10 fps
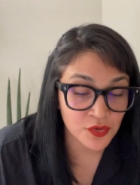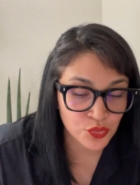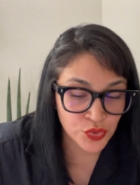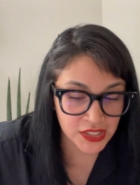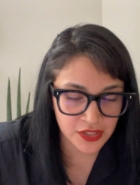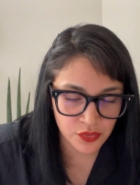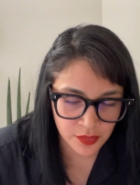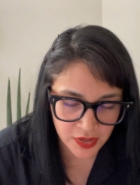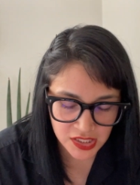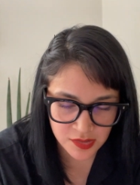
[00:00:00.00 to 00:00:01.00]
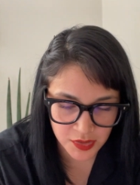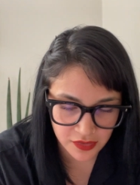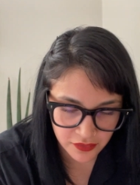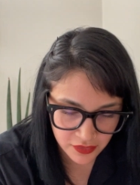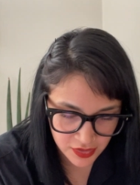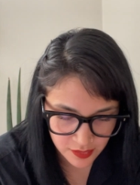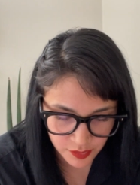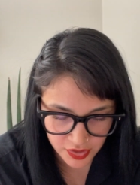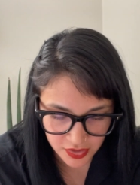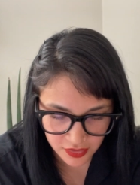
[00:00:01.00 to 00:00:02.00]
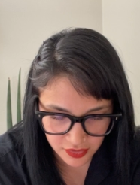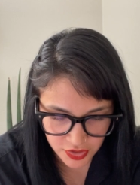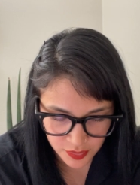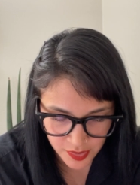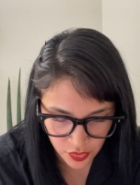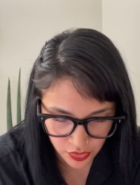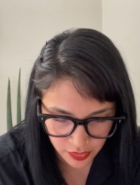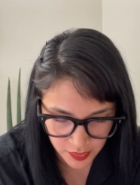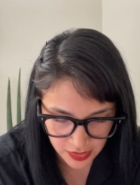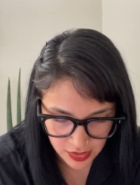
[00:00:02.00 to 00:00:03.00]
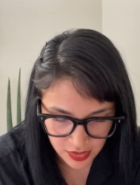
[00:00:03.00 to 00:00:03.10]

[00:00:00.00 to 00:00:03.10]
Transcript: it really reminds me of. But just bear with me.